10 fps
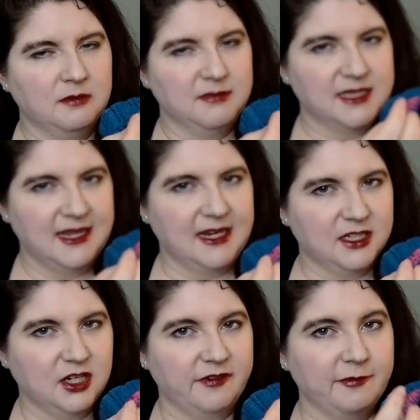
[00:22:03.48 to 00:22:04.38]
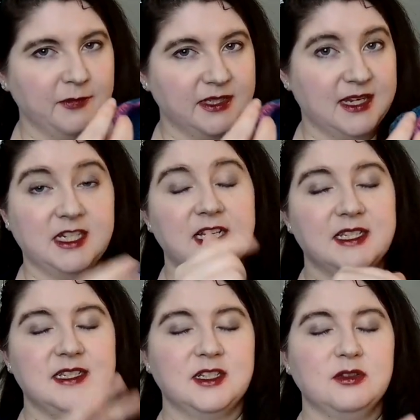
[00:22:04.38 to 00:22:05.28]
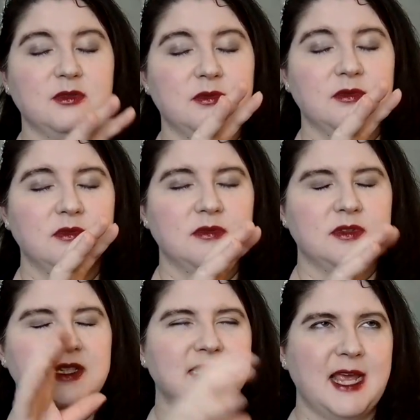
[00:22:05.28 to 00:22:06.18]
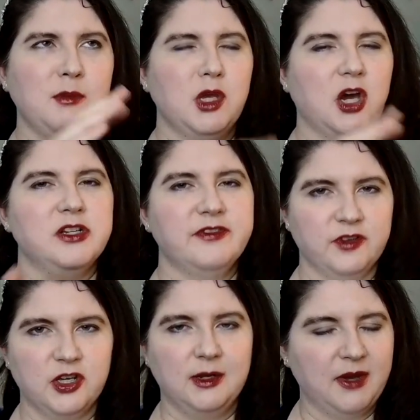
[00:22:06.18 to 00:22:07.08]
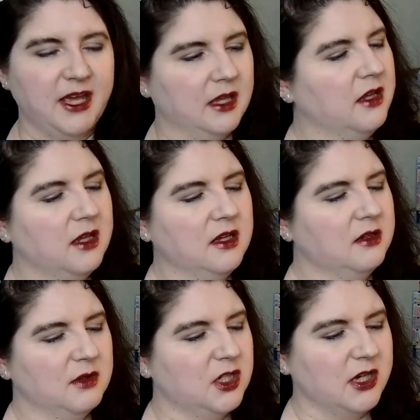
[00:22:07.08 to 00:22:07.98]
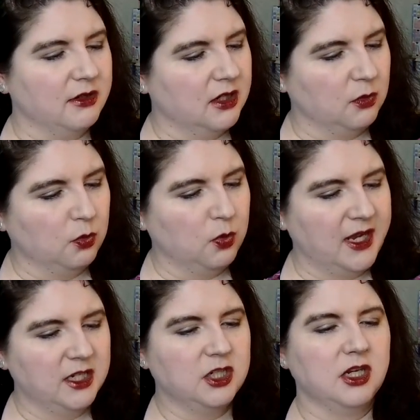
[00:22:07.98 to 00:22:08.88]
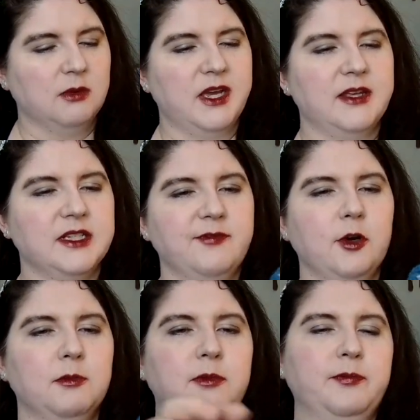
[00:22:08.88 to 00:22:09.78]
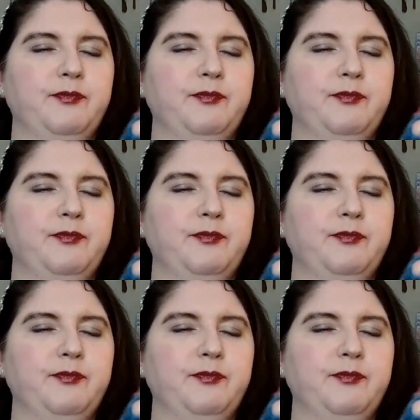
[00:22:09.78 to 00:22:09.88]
miscellaneous yarn from my stash. It's the same yarn, different colourway. I don't know which colourway that's from.